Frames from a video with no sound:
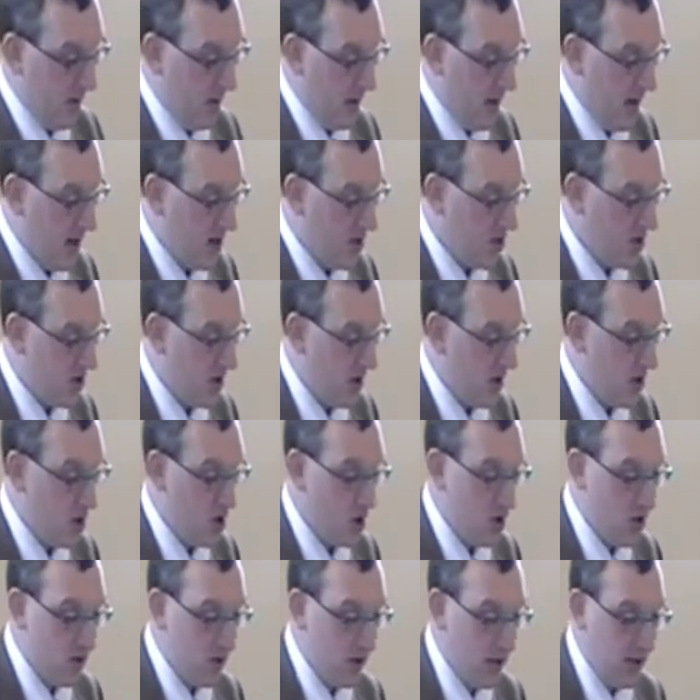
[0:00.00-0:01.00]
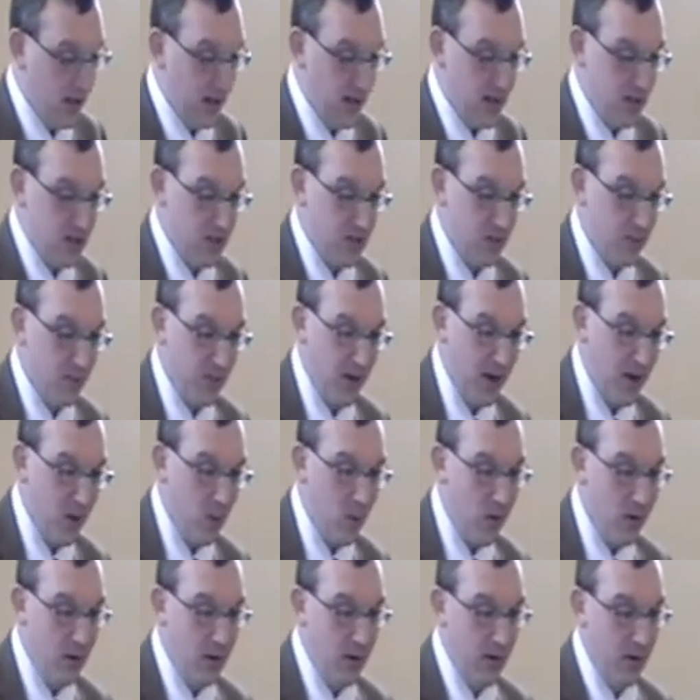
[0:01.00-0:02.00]
And as such, he has the
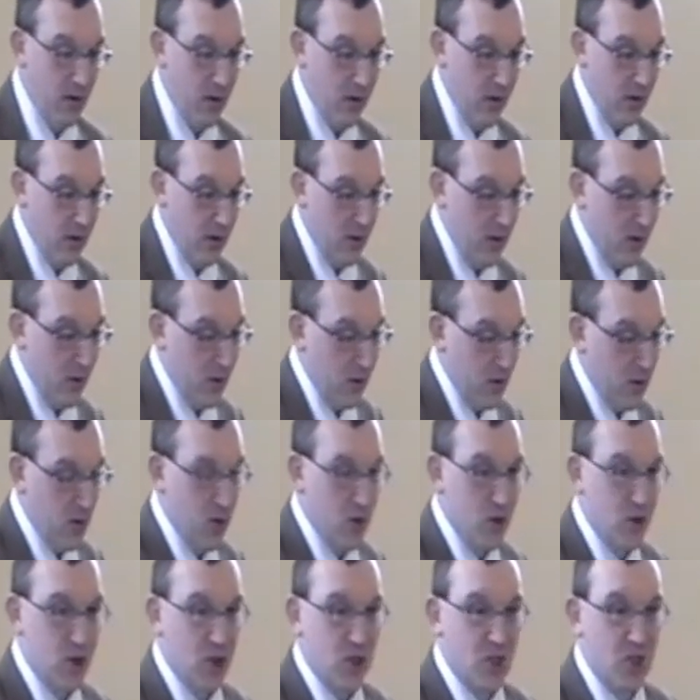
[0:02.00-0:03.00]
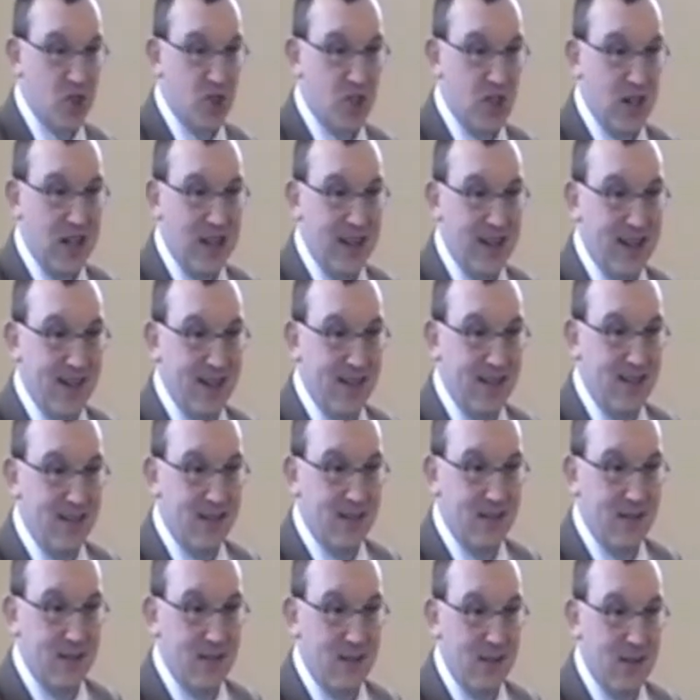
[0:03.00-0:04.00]
power to
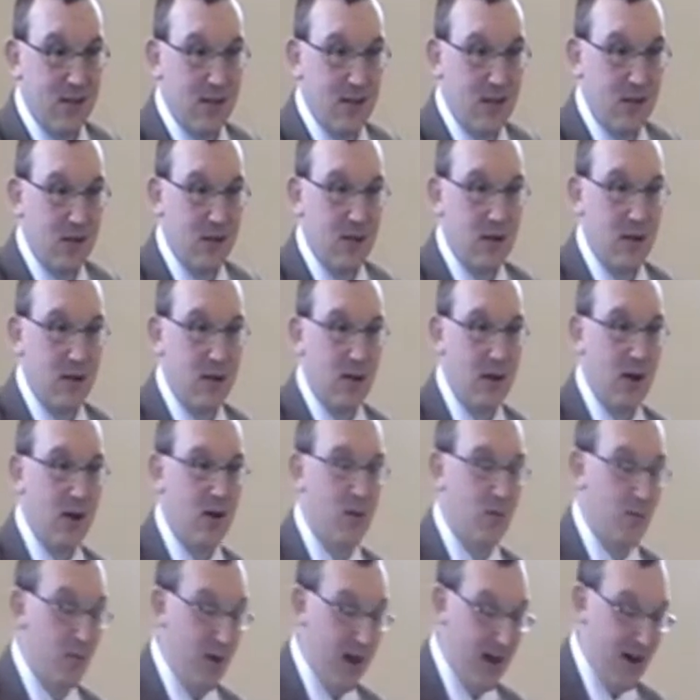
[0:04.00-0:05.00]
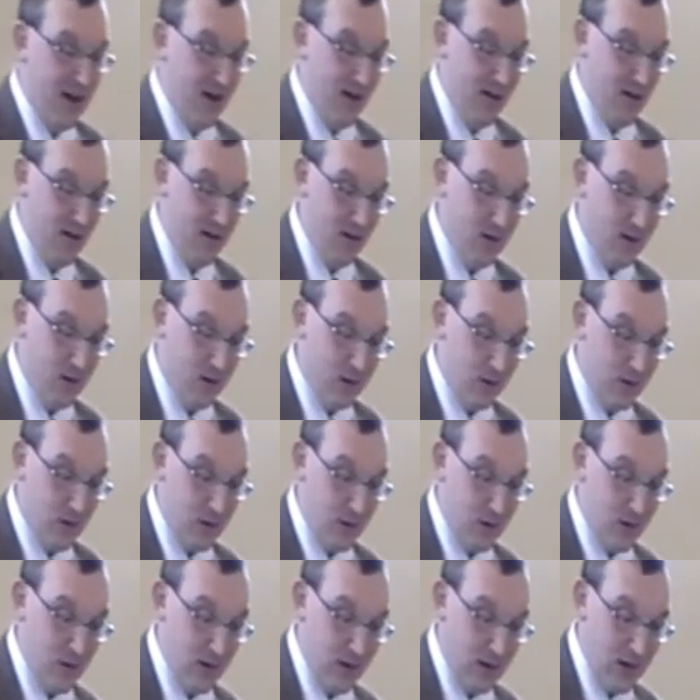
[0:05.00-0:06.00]
sustain and bear
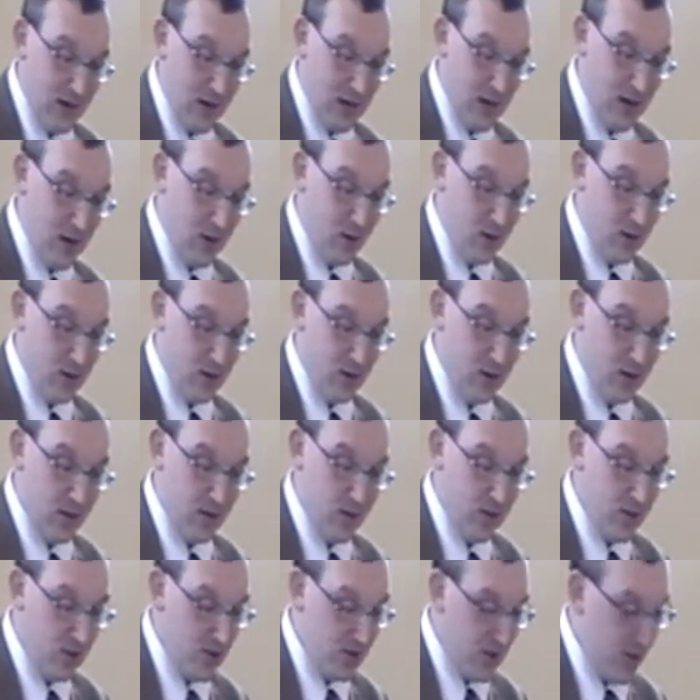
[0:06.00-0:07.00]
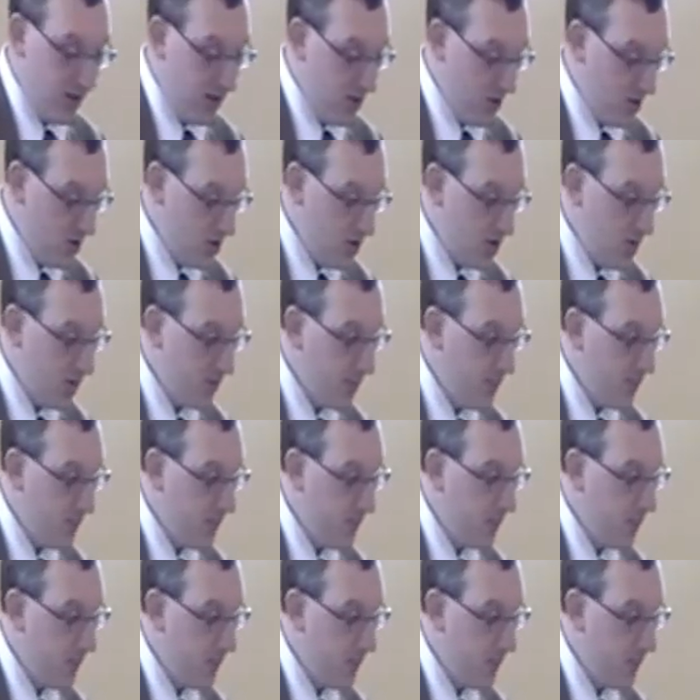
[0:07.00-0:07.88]
all our sins.